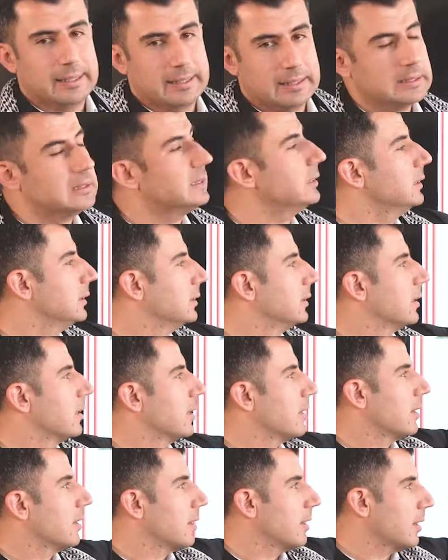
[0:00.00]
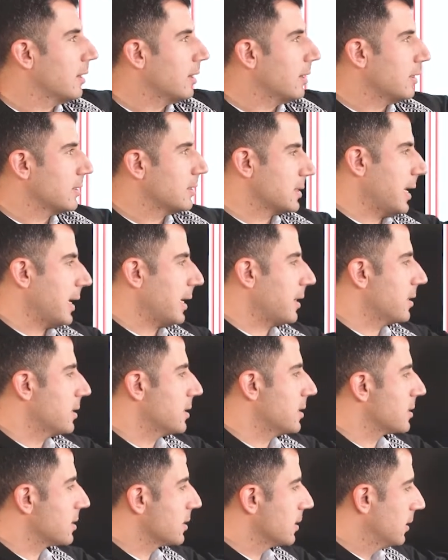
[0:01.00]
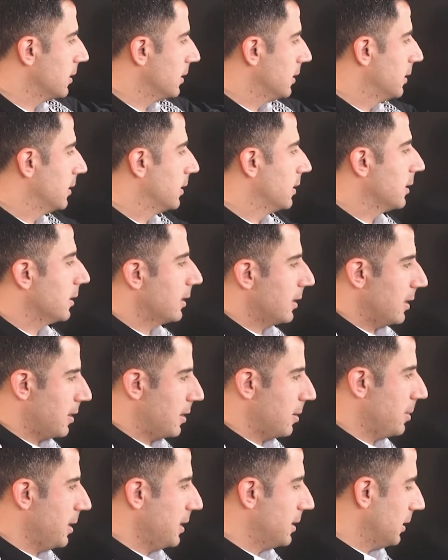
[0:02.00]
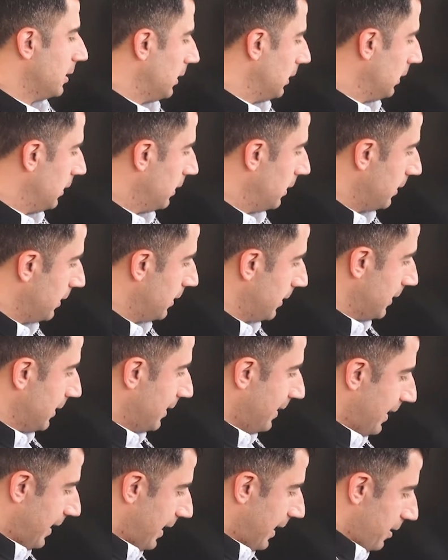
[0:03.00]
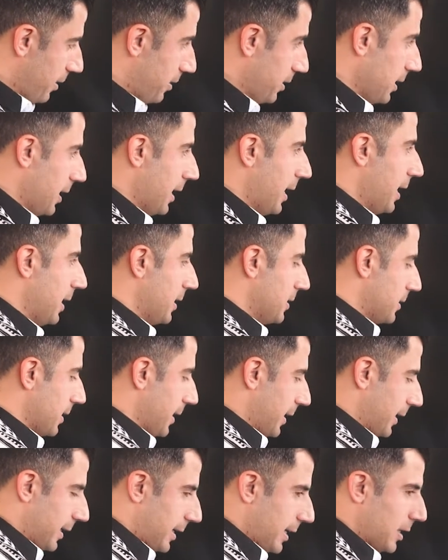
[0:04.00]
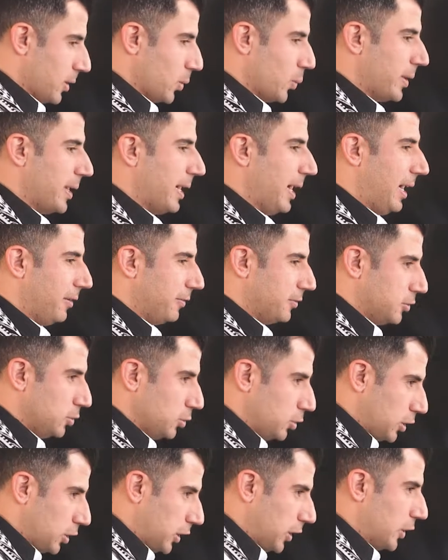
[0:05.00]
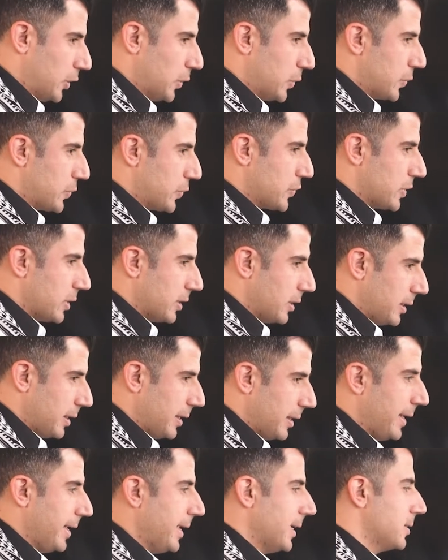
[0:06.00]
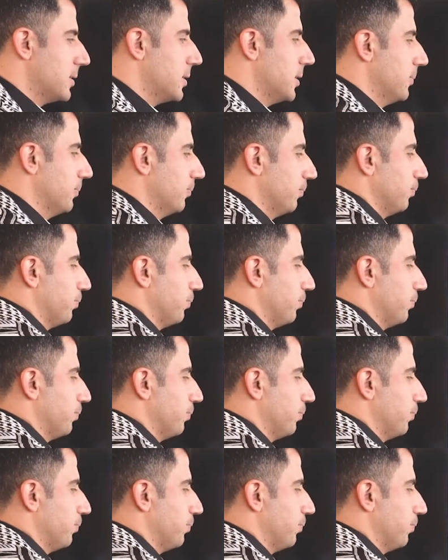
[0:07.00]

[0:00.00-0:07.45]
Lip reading: It's like this. In the middle, at the end, again, we have to close it.